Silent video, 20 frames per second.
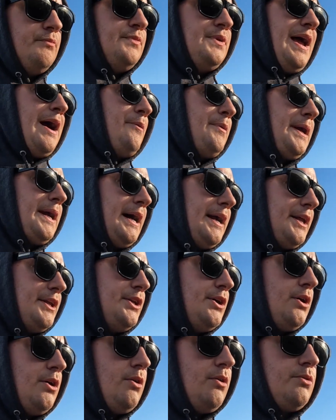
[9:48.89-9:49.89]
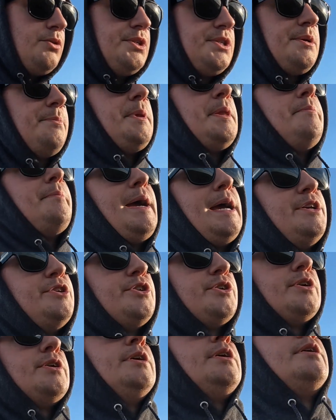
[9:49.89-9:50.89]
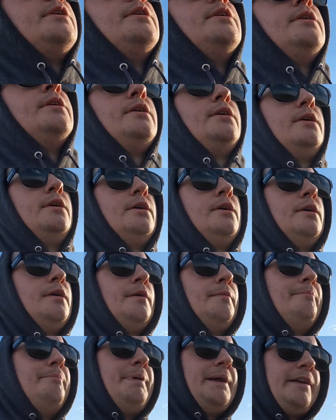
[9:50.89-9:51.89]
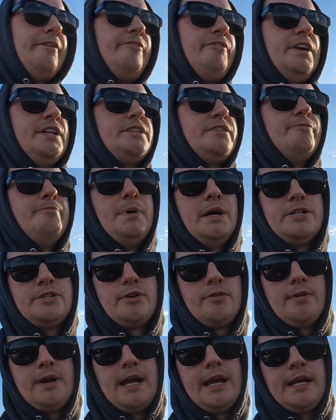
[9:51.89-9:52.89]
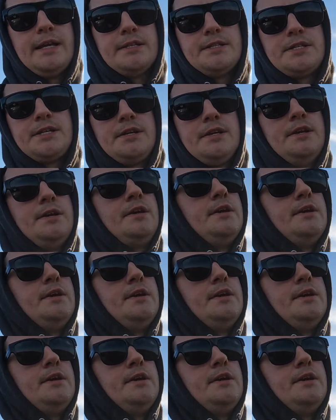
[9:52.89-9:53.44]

Now we kind of know some of the major benefits of mud terrains.